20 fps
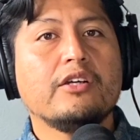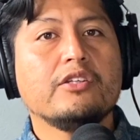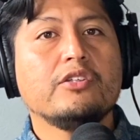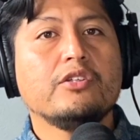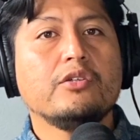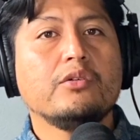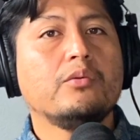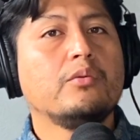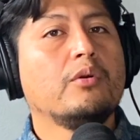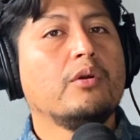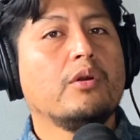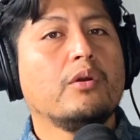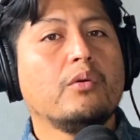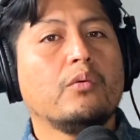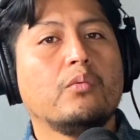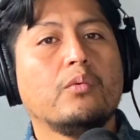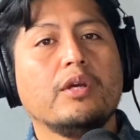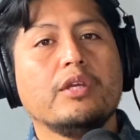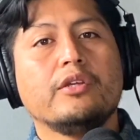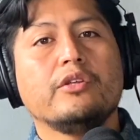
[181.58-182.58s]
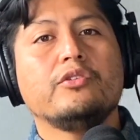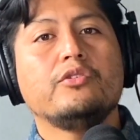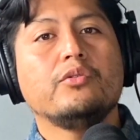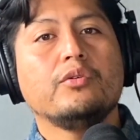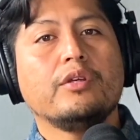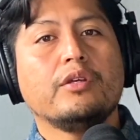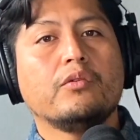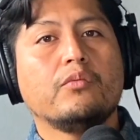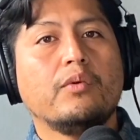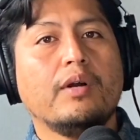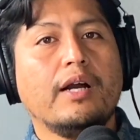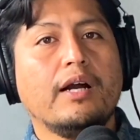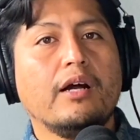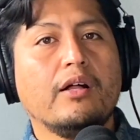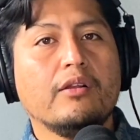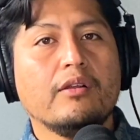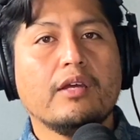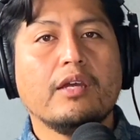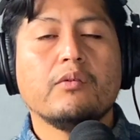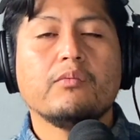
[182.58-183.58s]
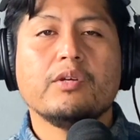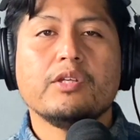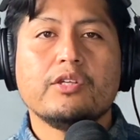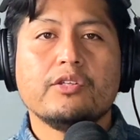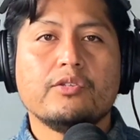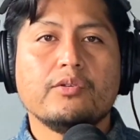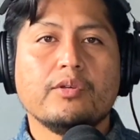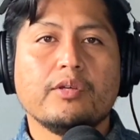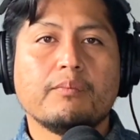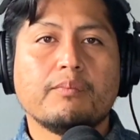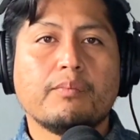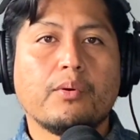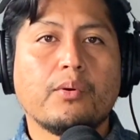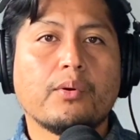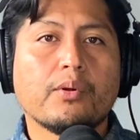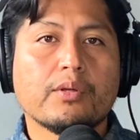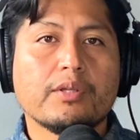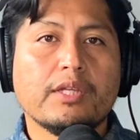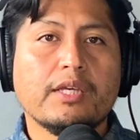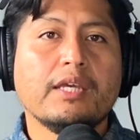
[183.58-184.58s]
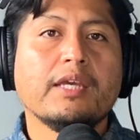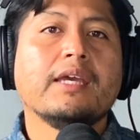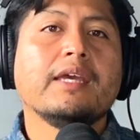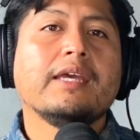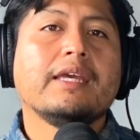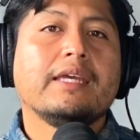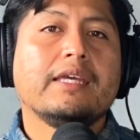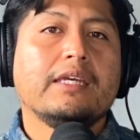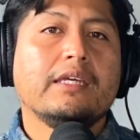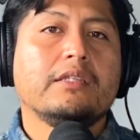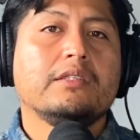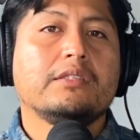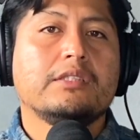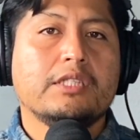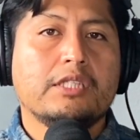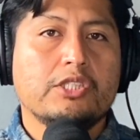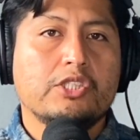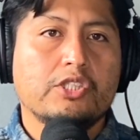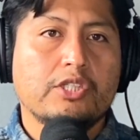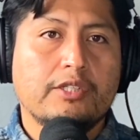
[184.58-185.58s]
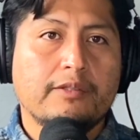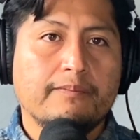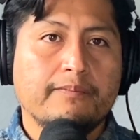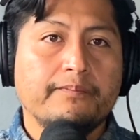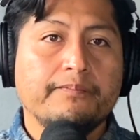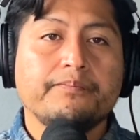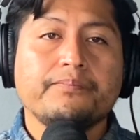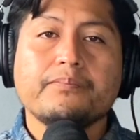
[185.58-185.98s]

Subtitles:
you what you're doing well and what you're doing poorly in teaching.